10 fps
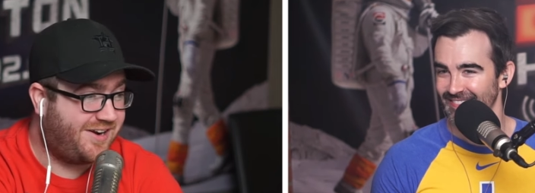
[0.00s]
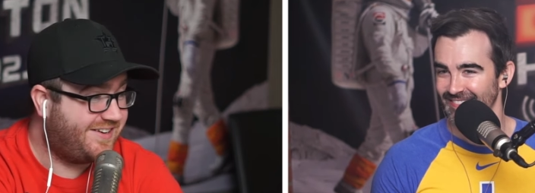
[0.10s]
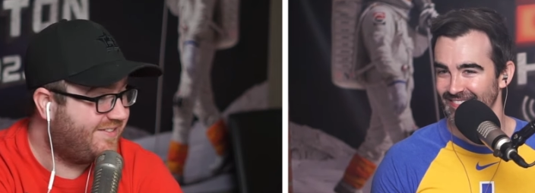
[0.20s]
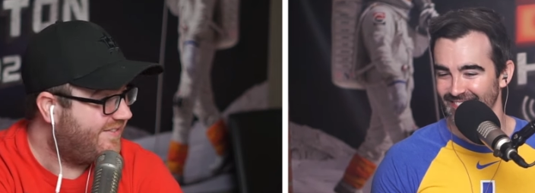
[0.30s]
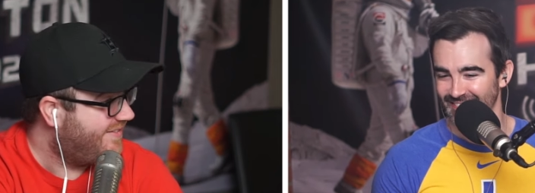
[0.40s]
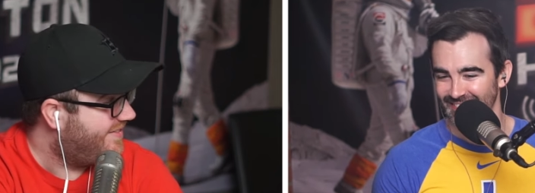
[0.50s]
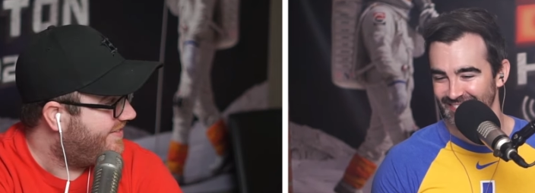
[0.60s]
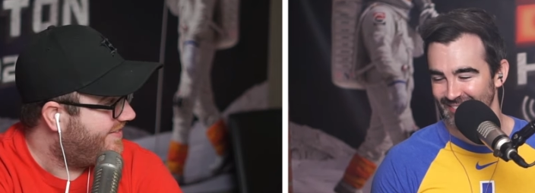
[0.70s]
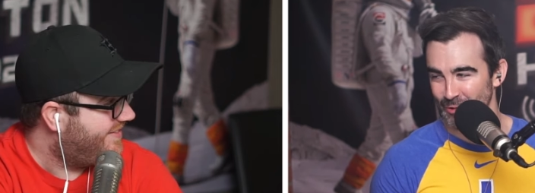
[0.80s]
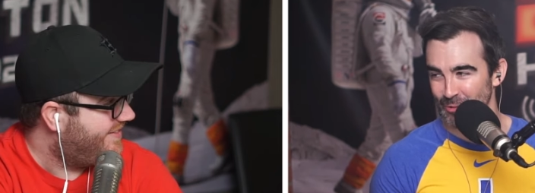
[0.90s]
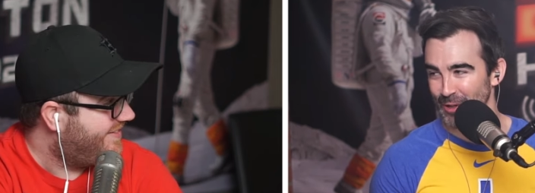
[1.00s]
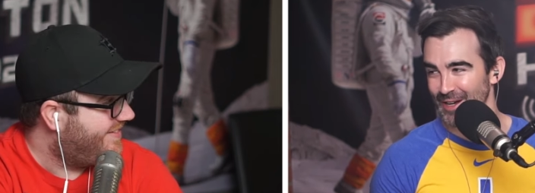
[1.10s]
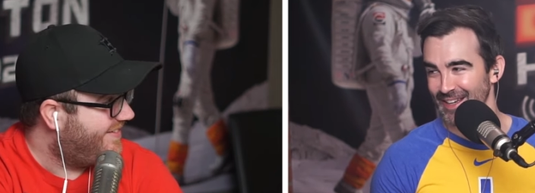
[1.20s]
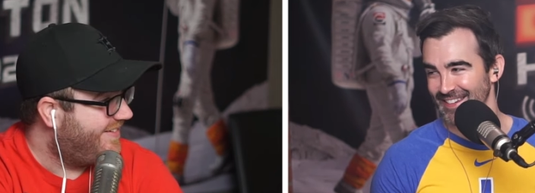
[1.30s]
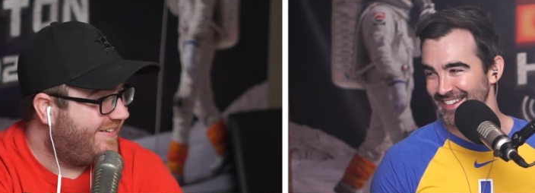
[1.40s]
Speaker 1: Brady. Who
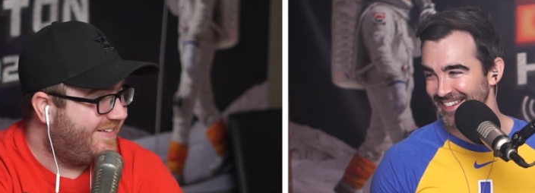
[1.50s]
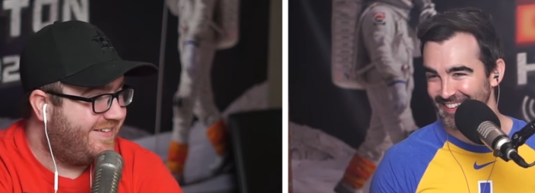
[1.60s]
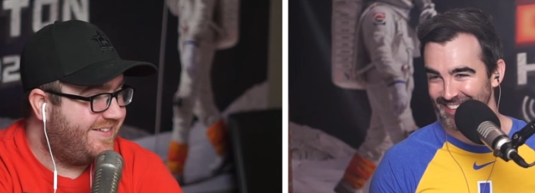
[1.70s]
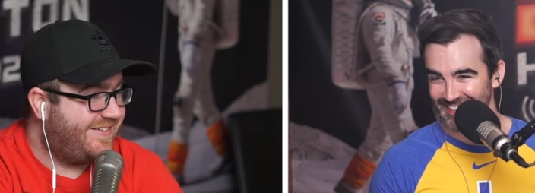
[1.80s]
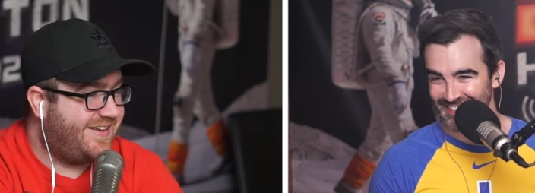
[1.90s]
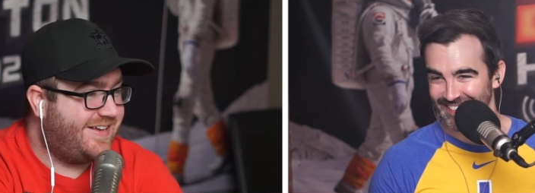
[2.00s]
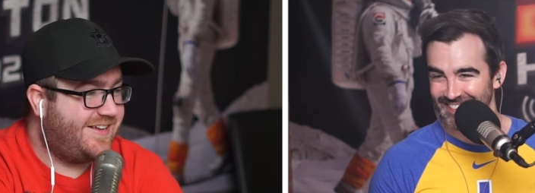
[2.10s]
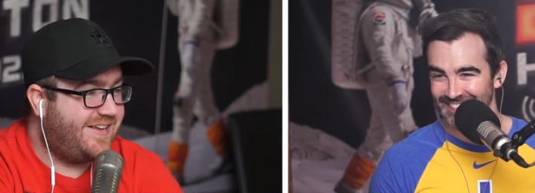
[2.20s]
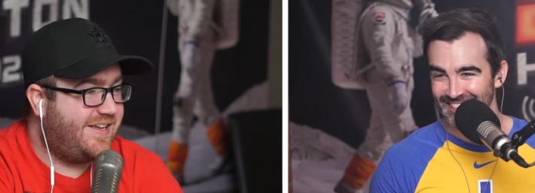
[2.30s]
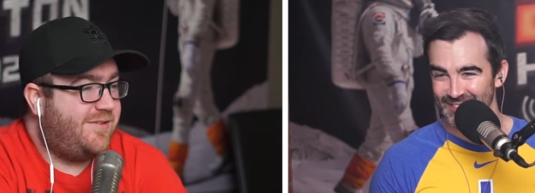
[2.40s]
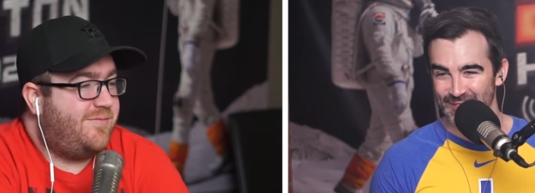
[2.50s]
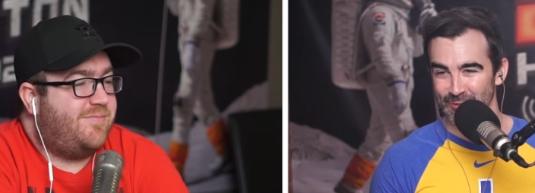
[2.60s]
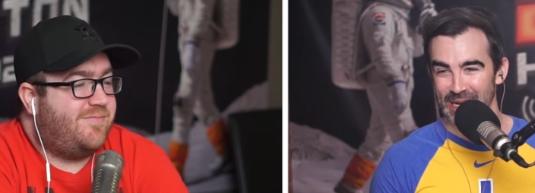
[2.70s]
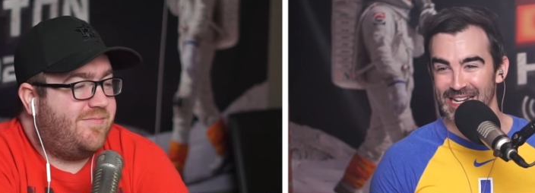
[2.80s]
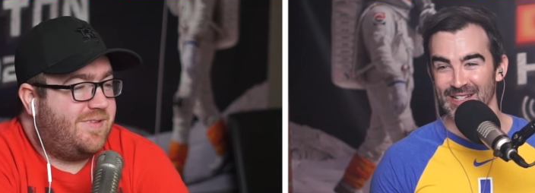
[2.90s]
would? the
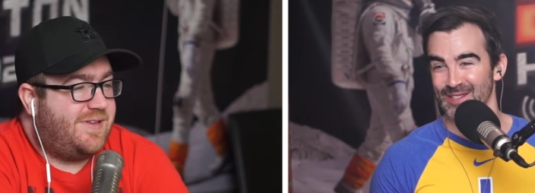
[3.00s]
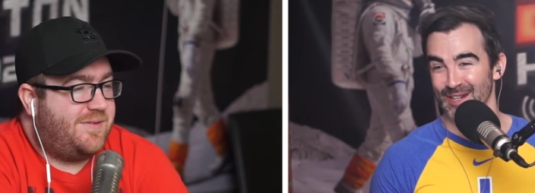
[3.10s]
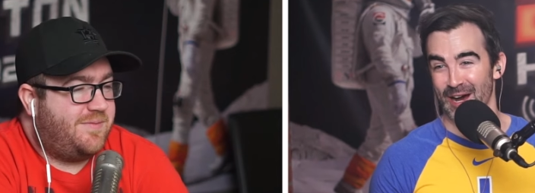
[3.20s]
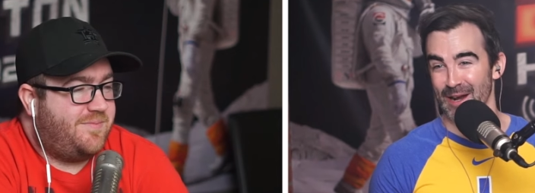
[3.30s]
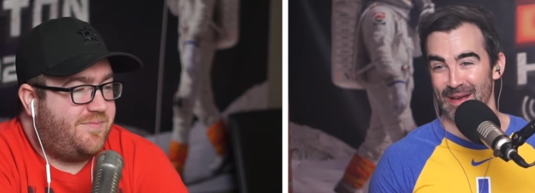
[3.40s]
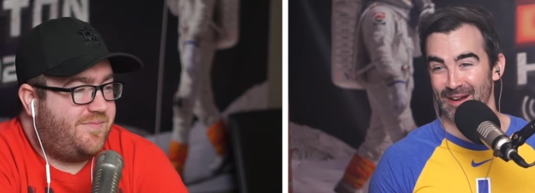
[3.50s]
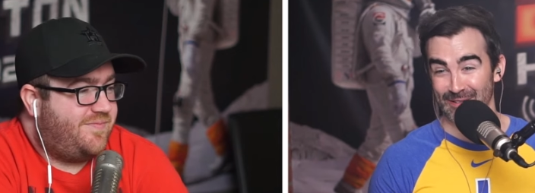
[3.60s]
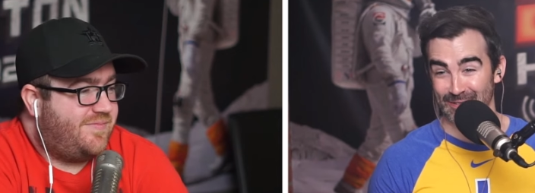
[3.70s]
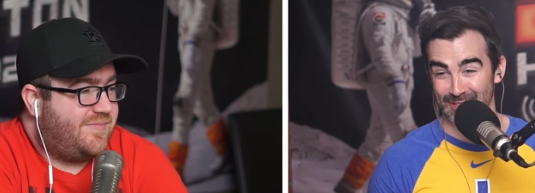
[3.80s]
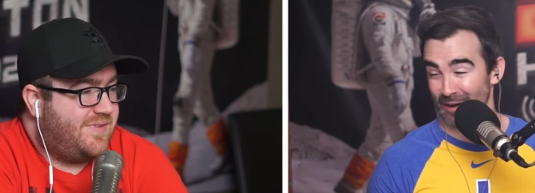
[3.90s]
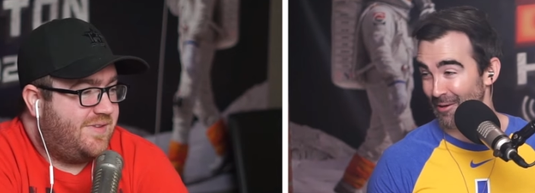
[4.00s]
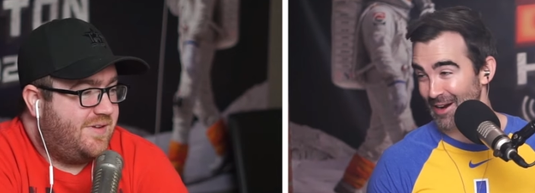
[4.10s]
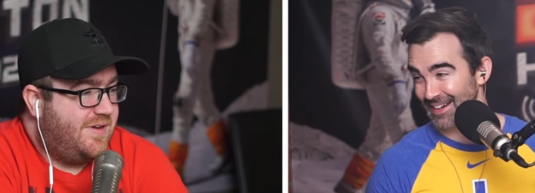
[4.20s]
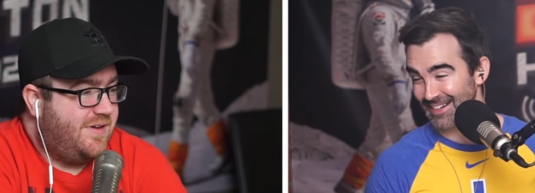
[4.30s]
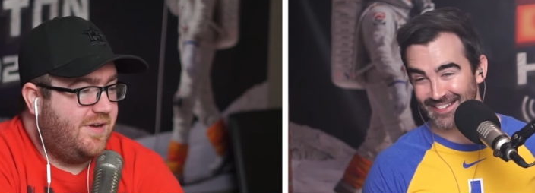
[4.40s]
weekend's not about you.
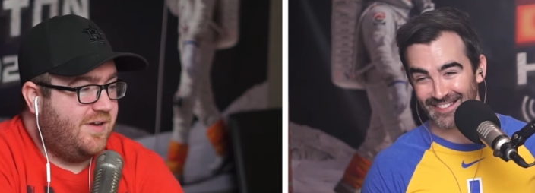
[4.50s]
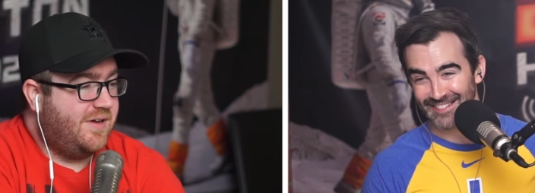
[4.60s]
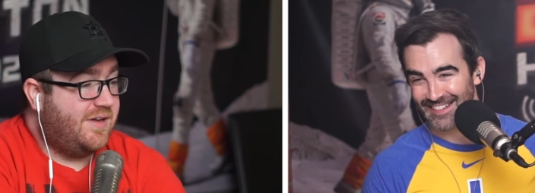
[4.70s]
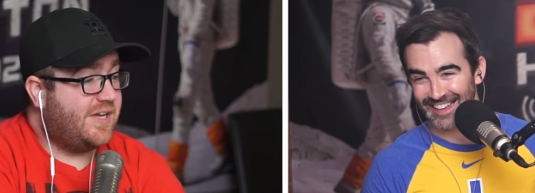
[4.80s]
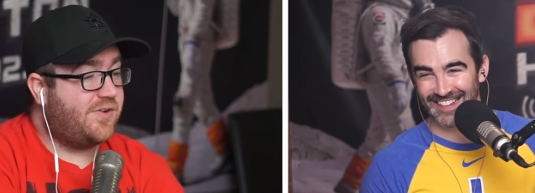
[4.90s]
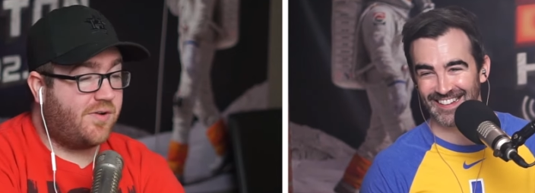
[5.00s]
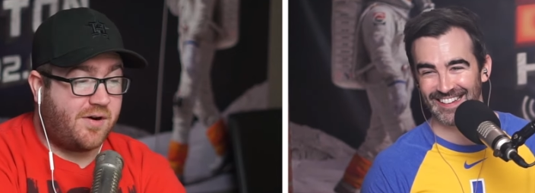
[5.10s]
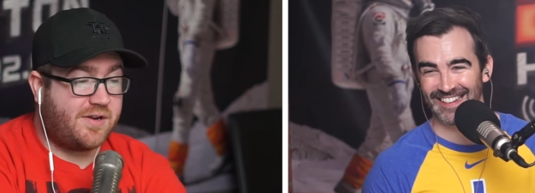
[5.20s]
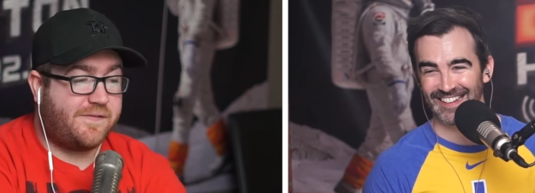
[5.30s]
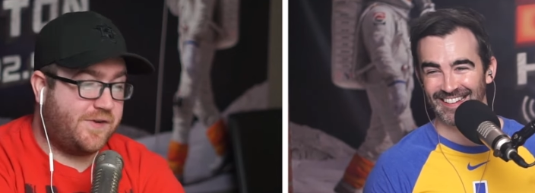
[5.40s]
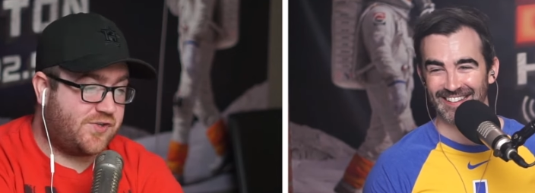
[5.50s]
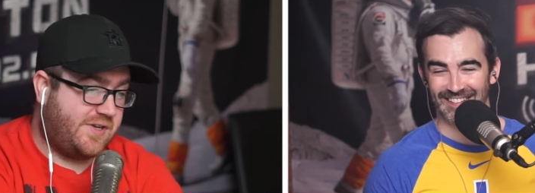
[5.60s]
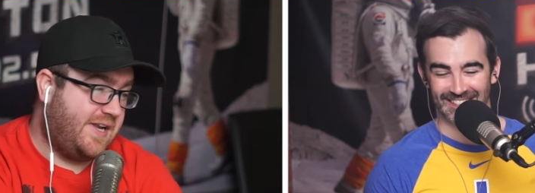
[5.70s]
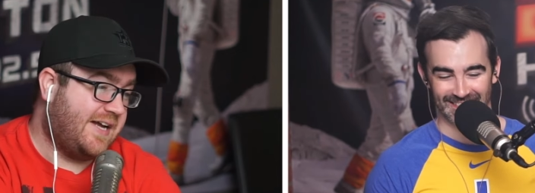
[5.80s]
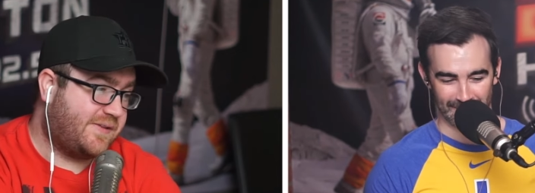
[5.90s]
Sorry. Like you're already
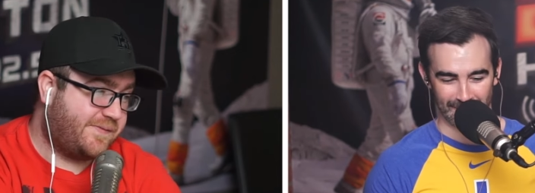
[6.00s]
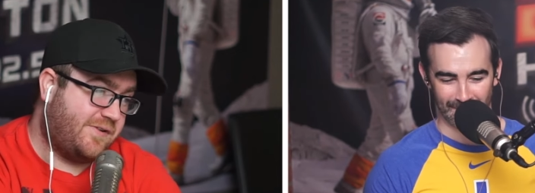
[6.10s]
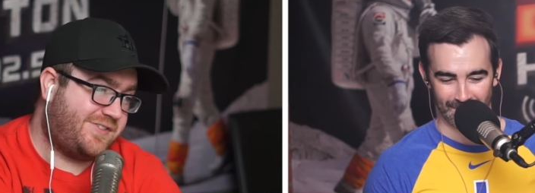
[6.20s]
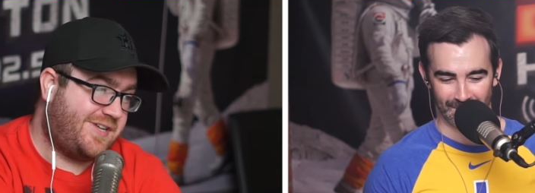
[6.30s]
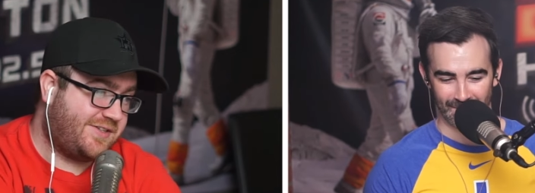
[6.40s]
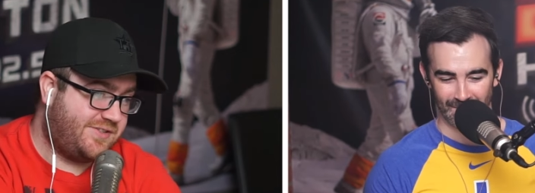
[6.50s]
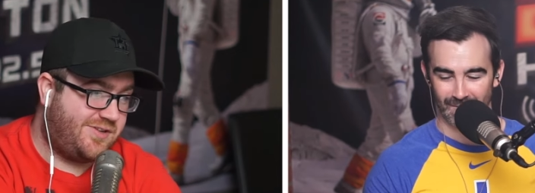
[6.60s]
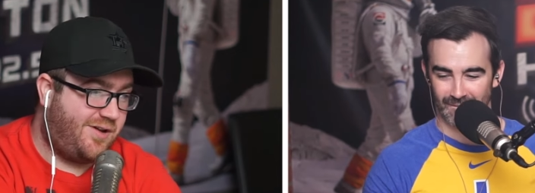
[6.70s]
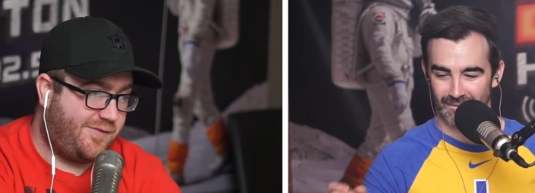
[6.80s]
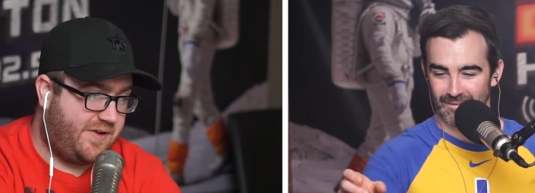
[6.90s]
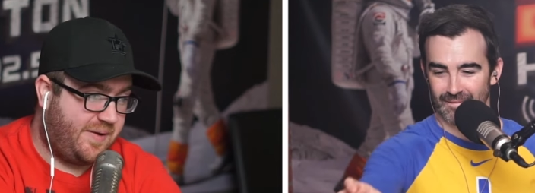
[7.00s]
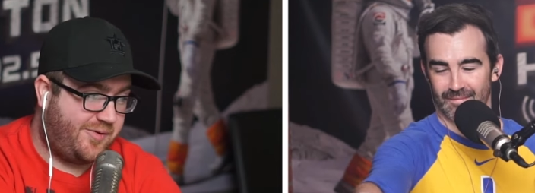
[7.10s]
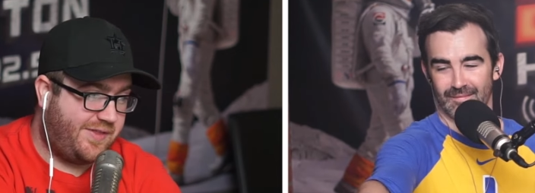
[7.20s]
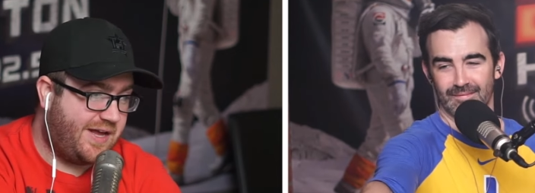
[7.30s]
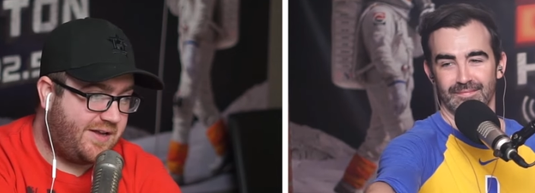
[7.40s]
officially not the first Texans Hall of
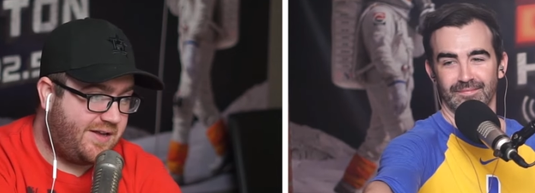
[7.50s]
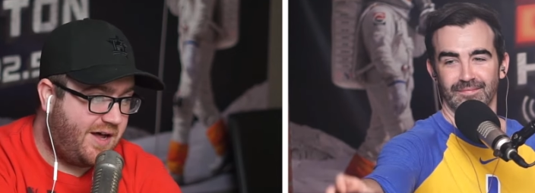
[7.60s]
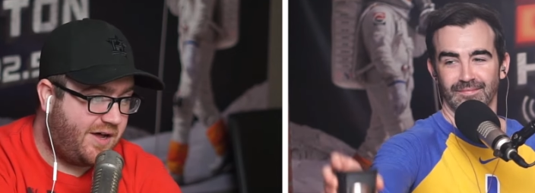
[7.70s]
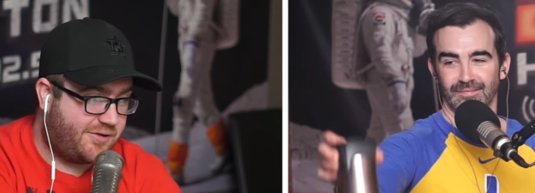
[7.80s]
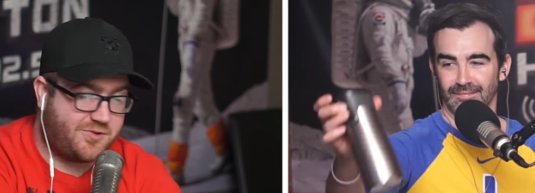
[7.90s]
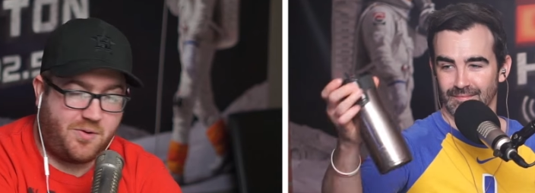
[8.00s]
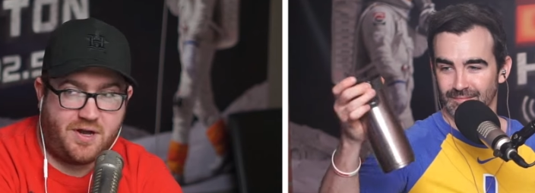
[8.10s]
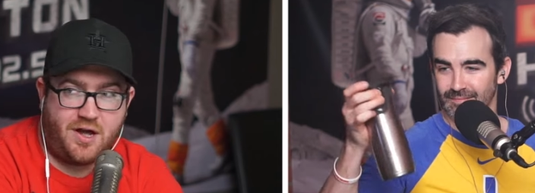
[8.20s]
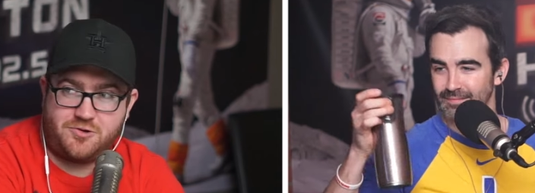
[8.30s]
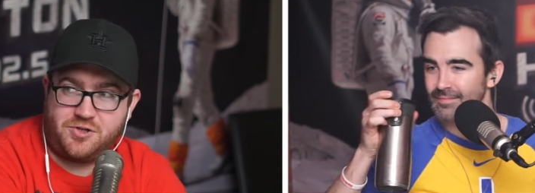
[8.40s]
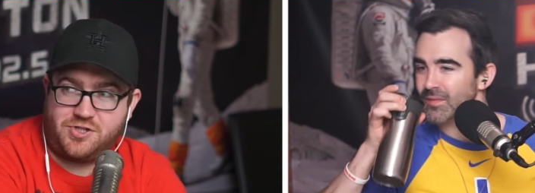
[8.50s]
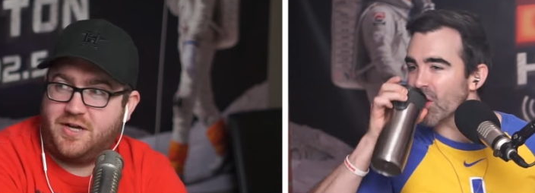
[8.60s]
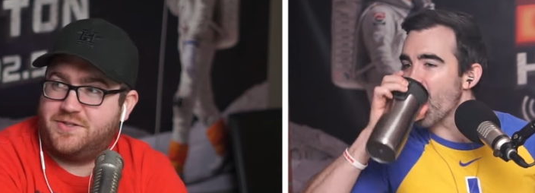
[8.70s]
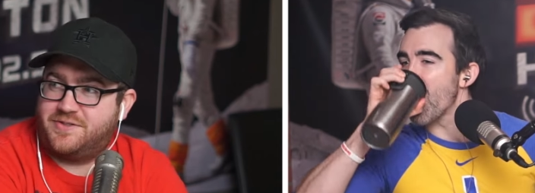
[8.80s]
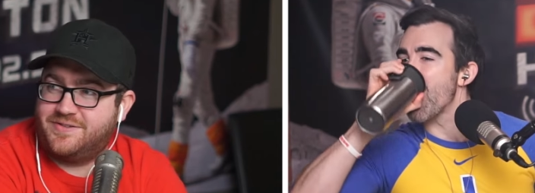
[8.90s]
Famer. That honor is going to Andre
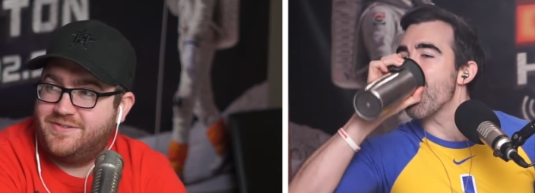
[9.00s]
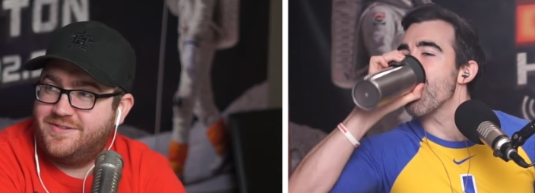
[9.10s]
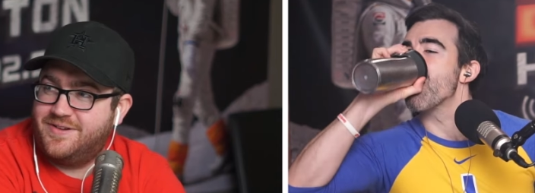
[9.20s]
Johnson.